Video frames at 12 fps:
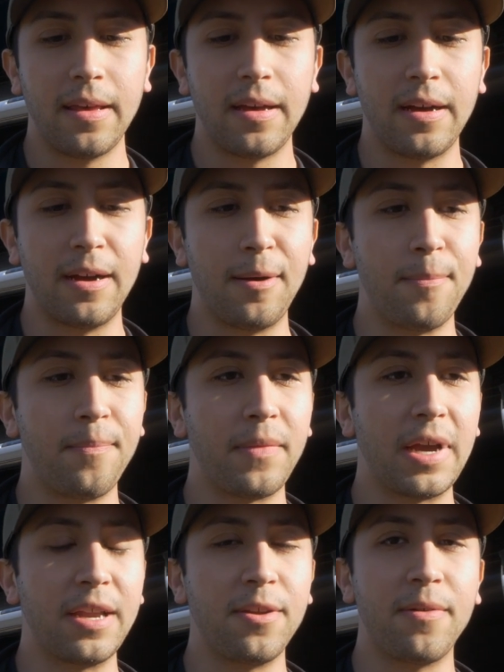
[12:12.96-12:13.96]

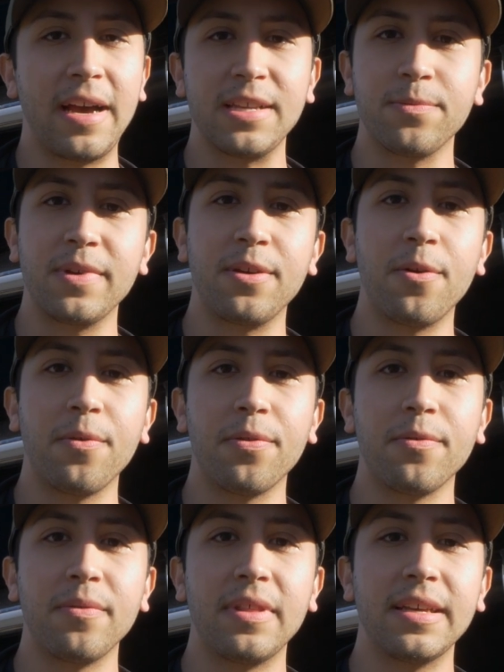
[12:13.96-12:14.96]
I know as we go
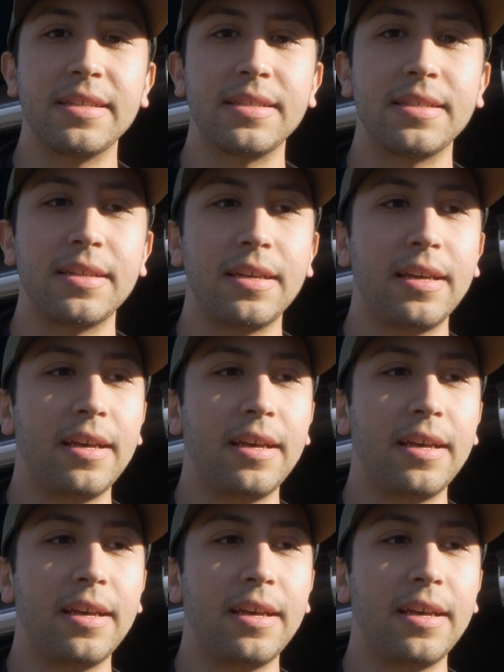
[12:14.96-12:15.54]
through this,